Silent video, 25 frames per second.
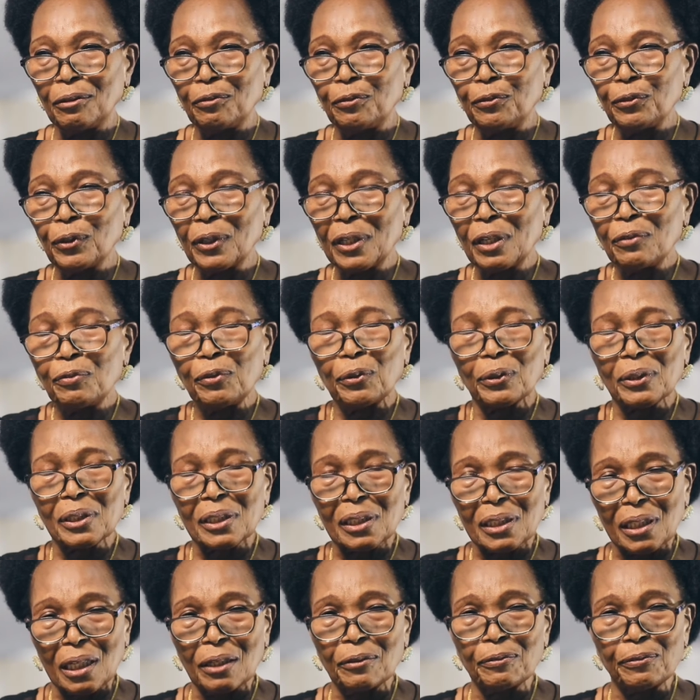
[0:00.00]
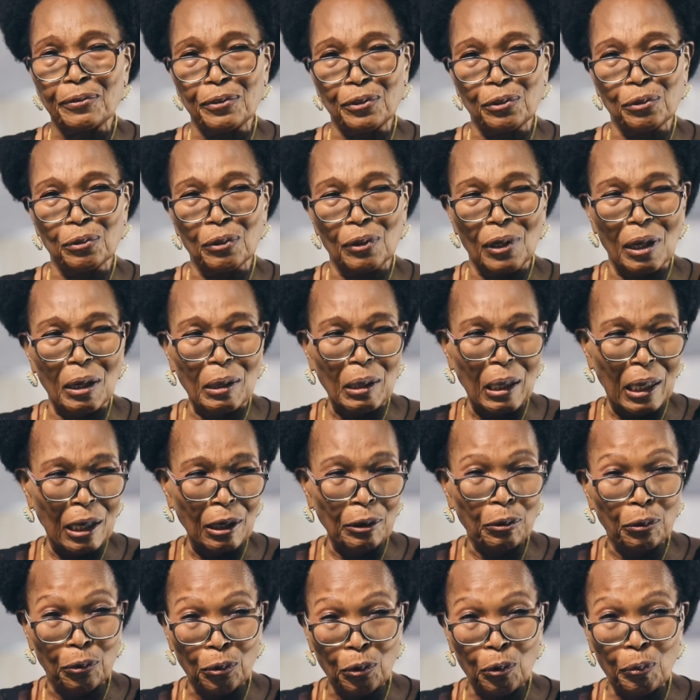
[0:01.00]
If you give yourself to a
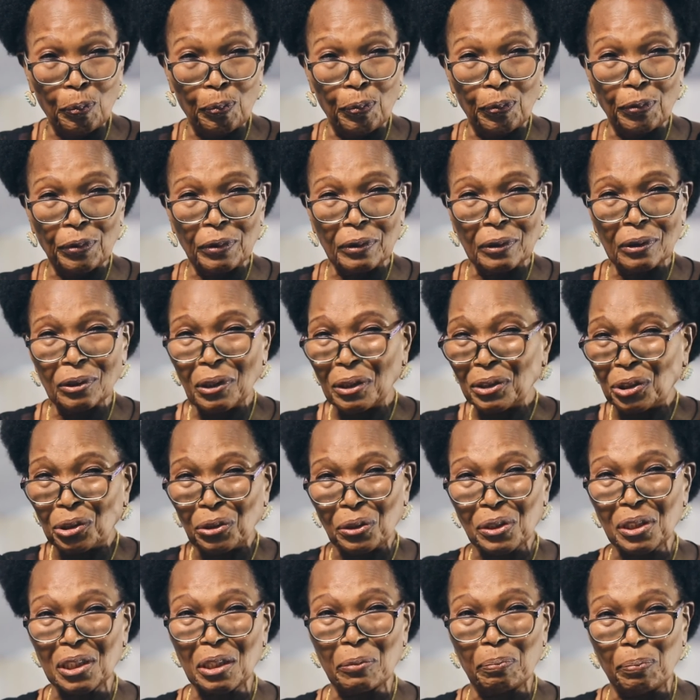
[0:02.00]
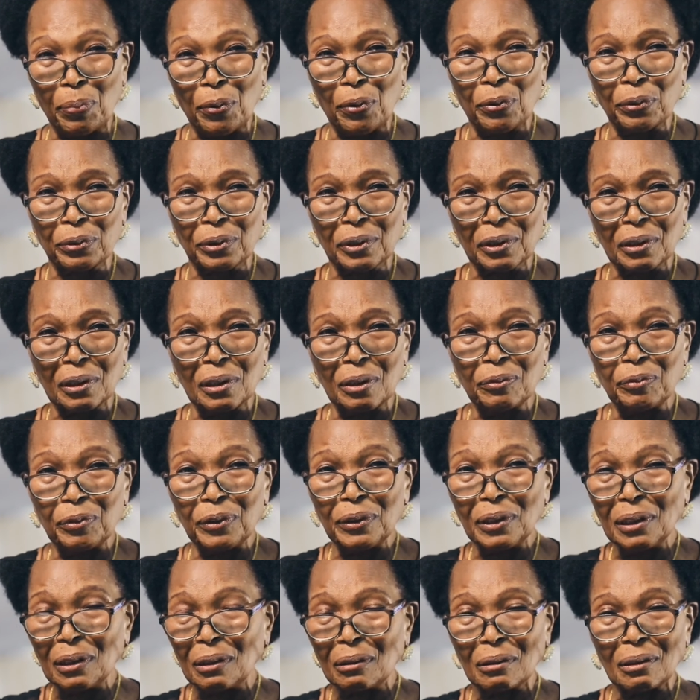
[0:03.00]
group, not just a board,
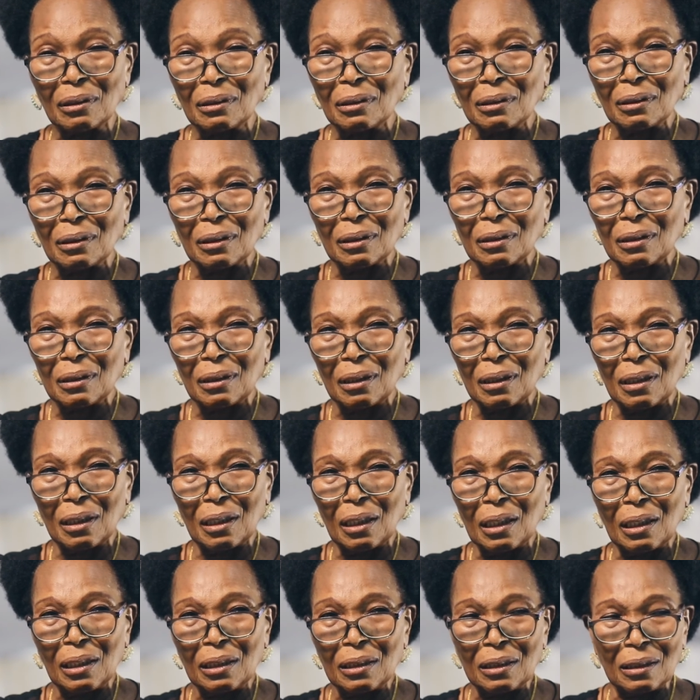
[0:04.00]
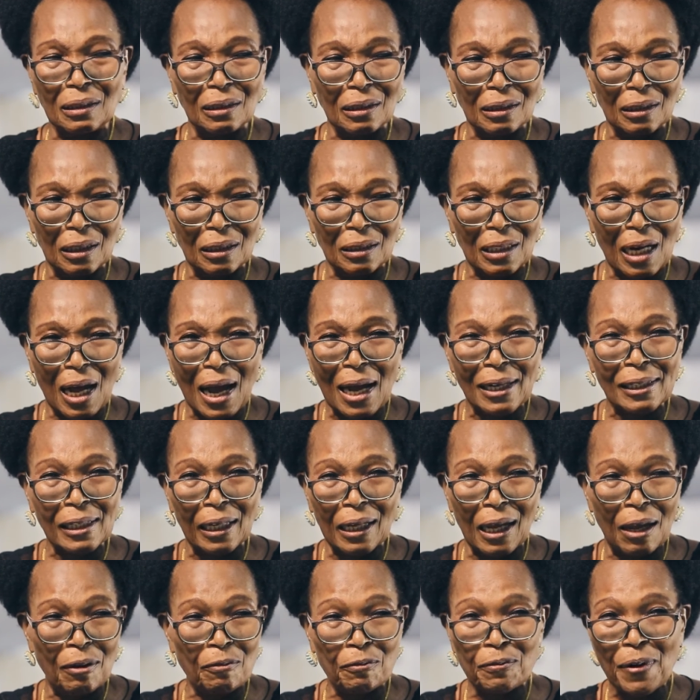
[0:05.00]
even in our
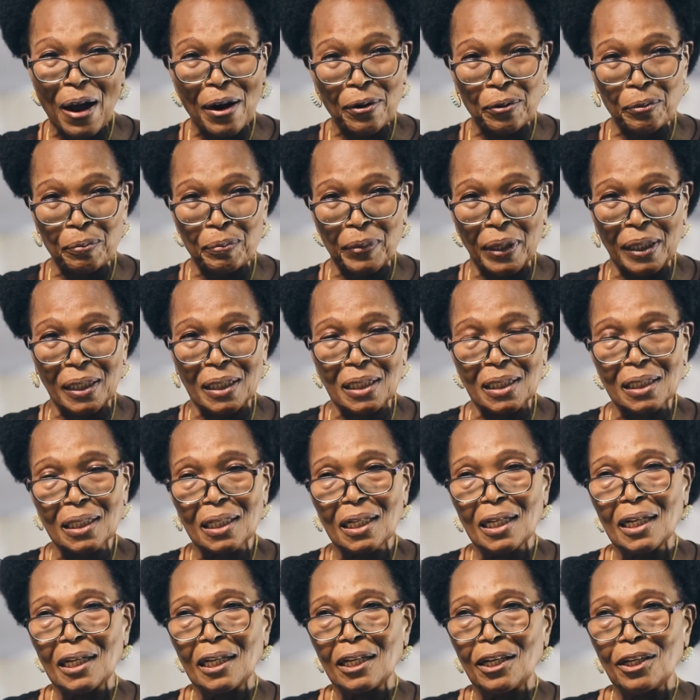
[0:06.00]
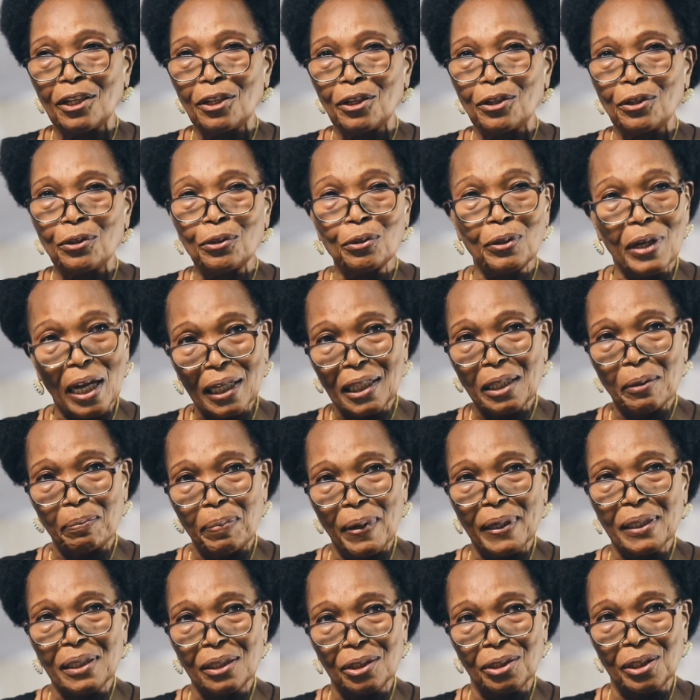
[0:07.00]
environment, you get the
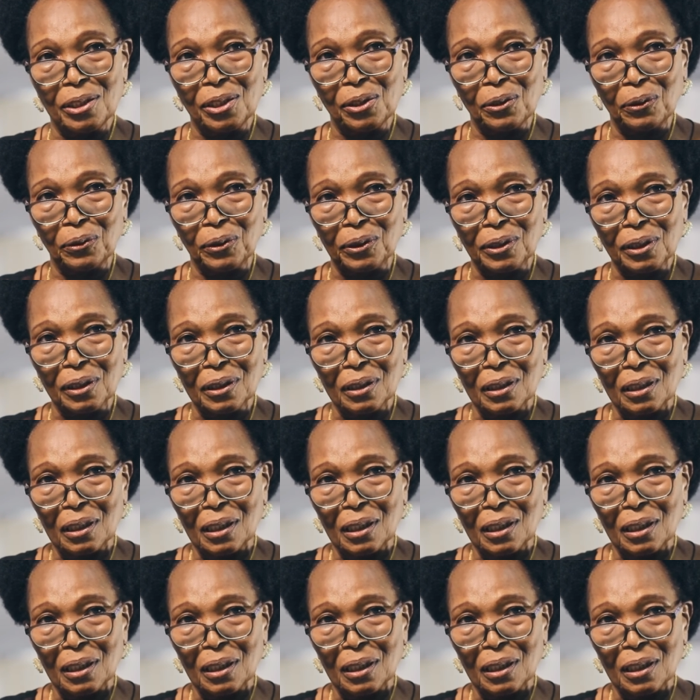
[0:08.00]
best result.